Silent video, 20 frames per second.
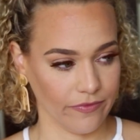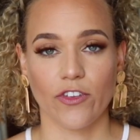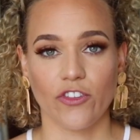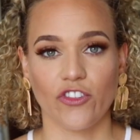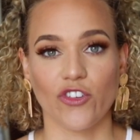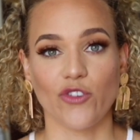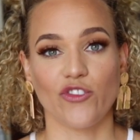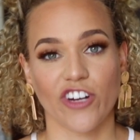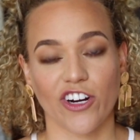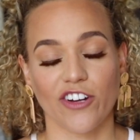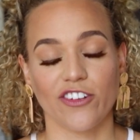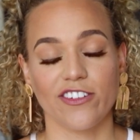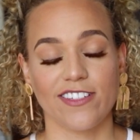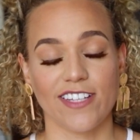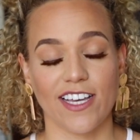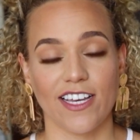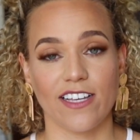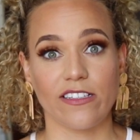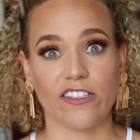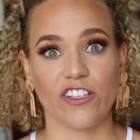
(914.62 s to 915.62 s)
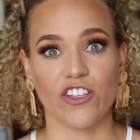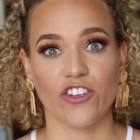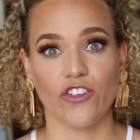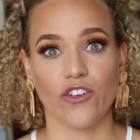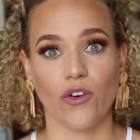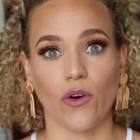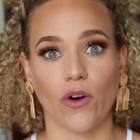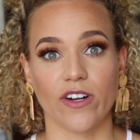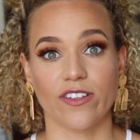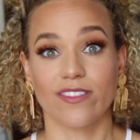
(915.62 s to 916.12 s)
So Gerald says,
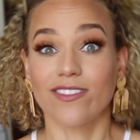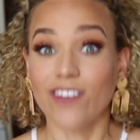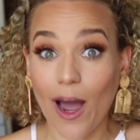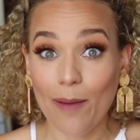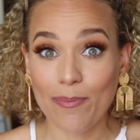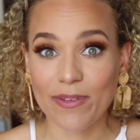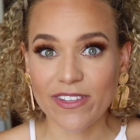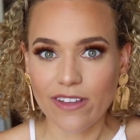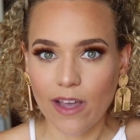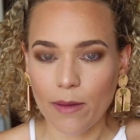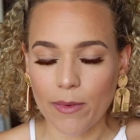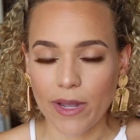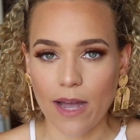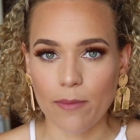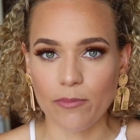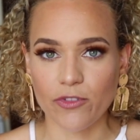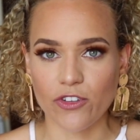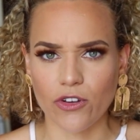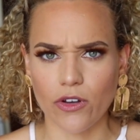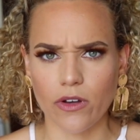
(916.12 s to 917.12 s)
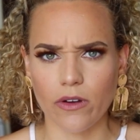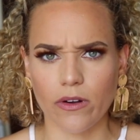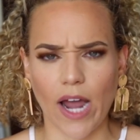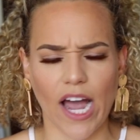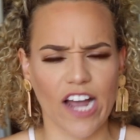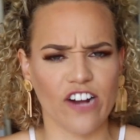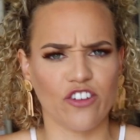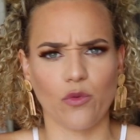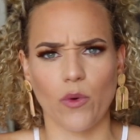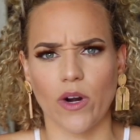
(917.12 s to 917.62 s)
your stop is coming up soon.
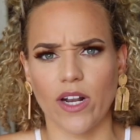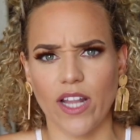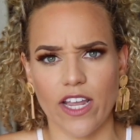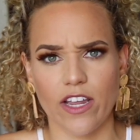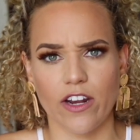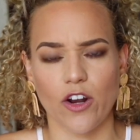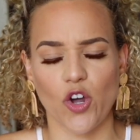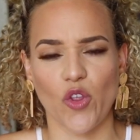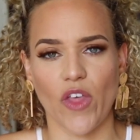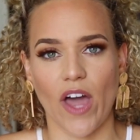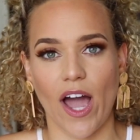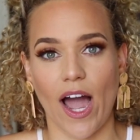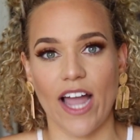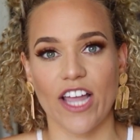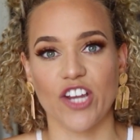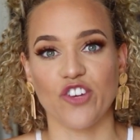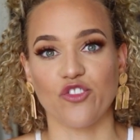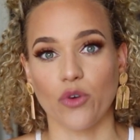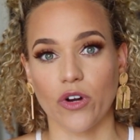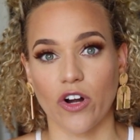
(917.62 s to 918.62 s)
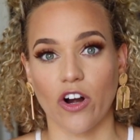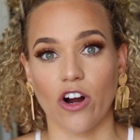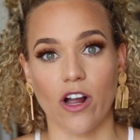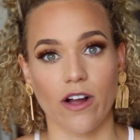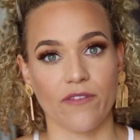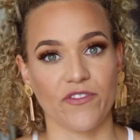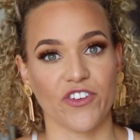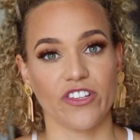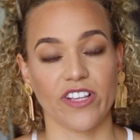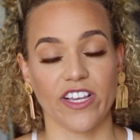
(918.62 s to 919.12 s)
I just want to let you know that I enjoyed our
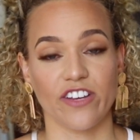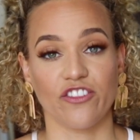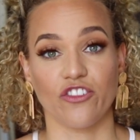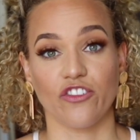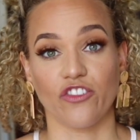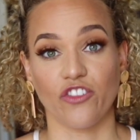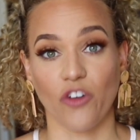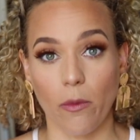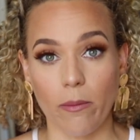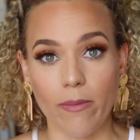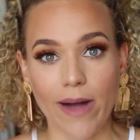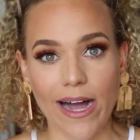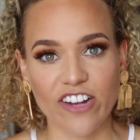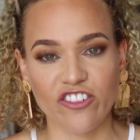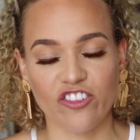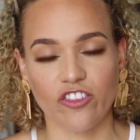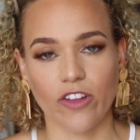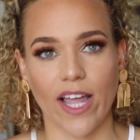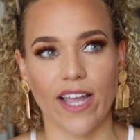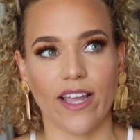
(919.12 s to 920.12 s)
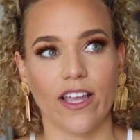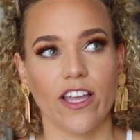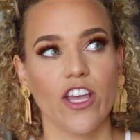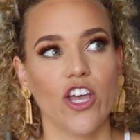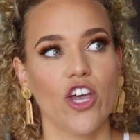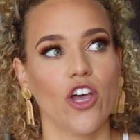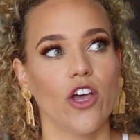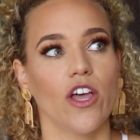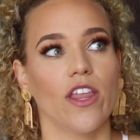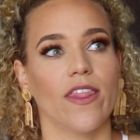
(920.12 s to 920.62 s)
conversation so much. Like,
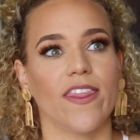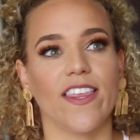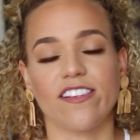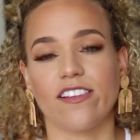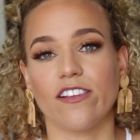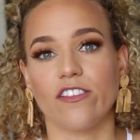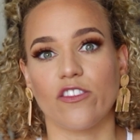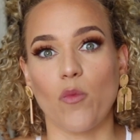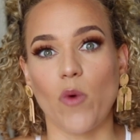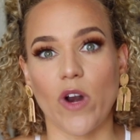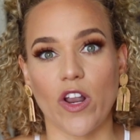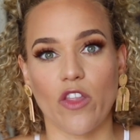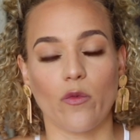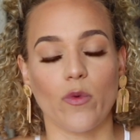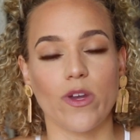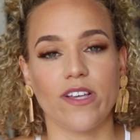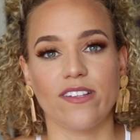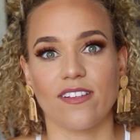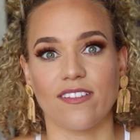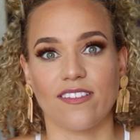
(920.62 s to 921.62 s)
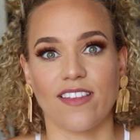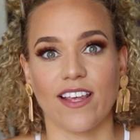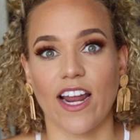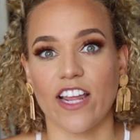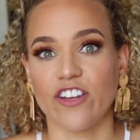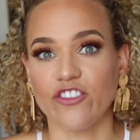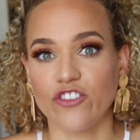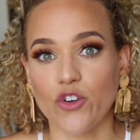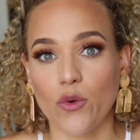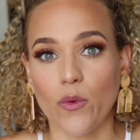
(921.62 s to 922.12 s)
this is one of the reasons that
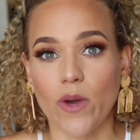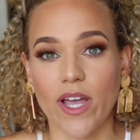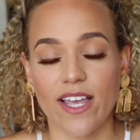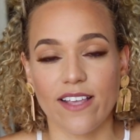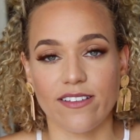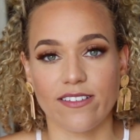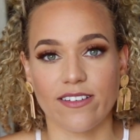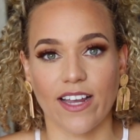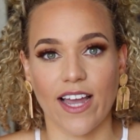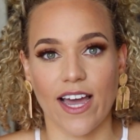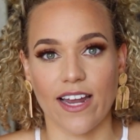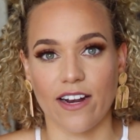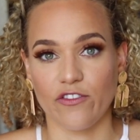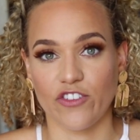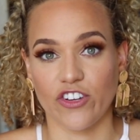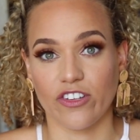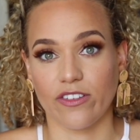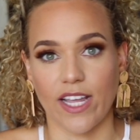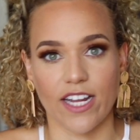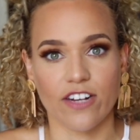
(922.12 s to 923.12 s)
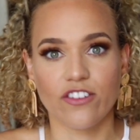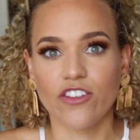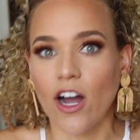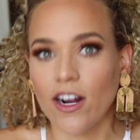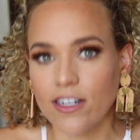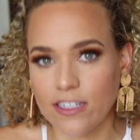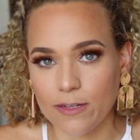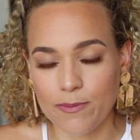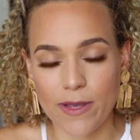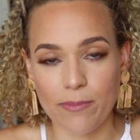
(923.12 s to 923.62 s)
I do it, is to kind of just like
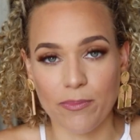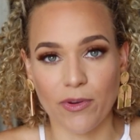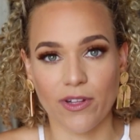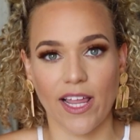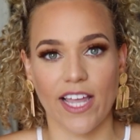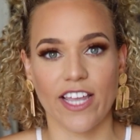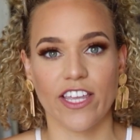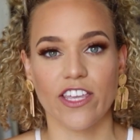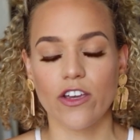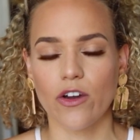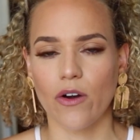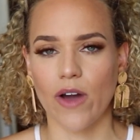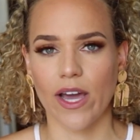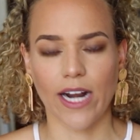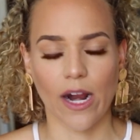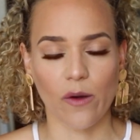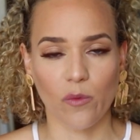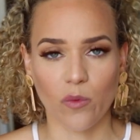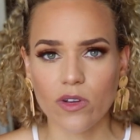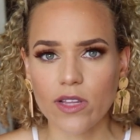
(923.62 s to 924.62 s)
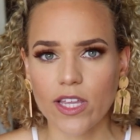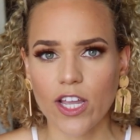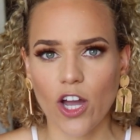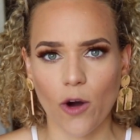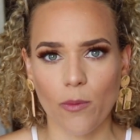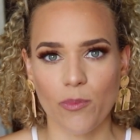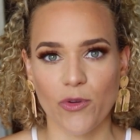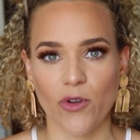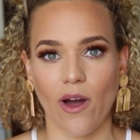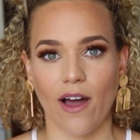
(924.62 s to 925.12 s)
talk to people like you. And I really
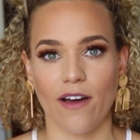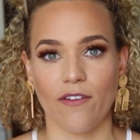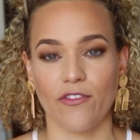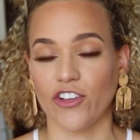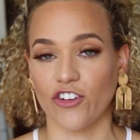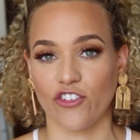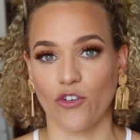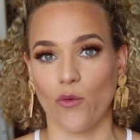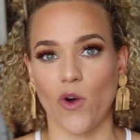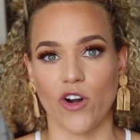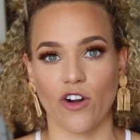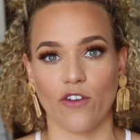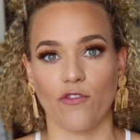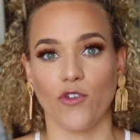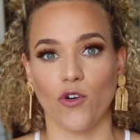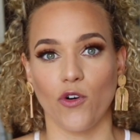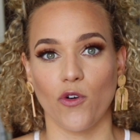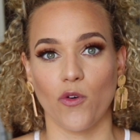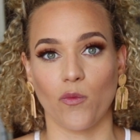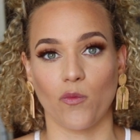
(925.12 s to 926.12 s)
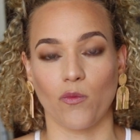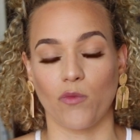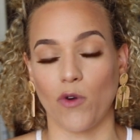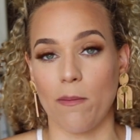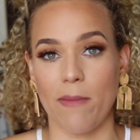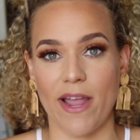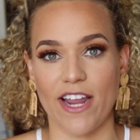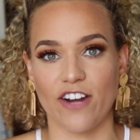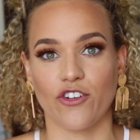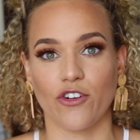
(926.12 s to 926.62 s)
hope you have such a wonderful
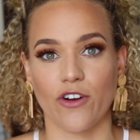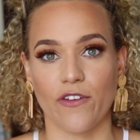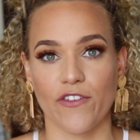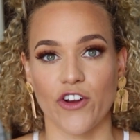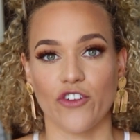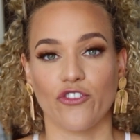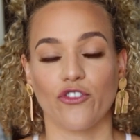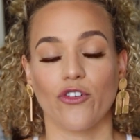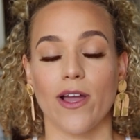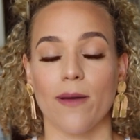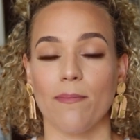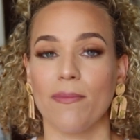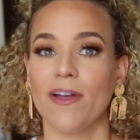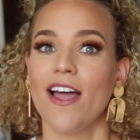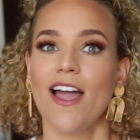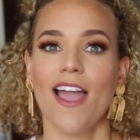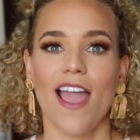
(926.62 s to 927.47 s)
remainder of your trip.